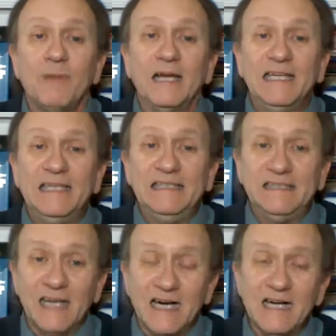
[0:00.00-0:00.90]
But he
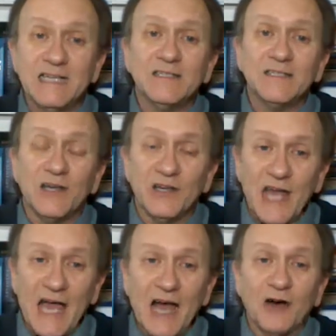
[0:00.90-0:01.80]
does
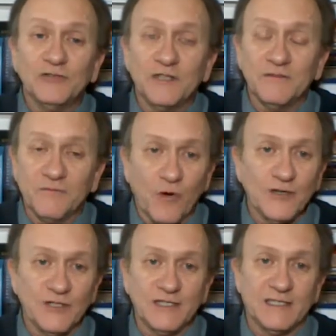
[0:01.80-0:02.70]
allow
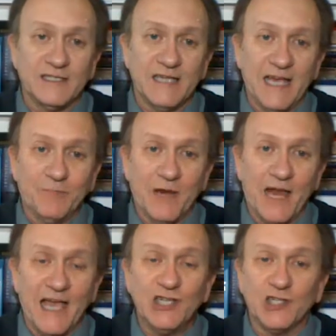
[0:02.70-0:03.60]
divorces to take
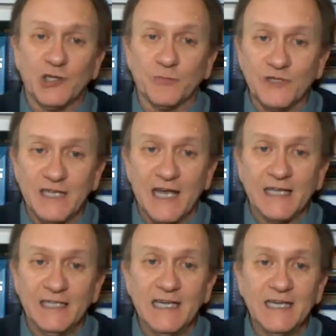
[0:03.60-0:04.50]
place to
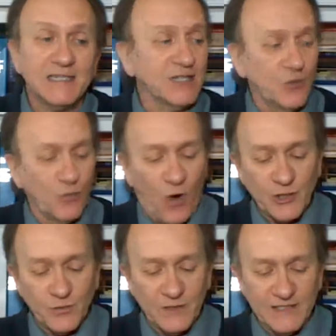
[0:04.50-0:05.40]
protect the innocent.
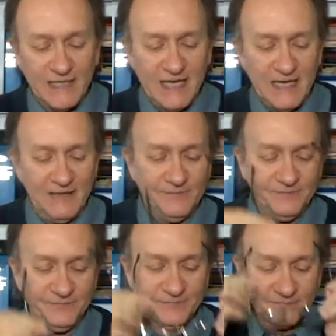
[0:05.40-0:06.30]
Watch what's said.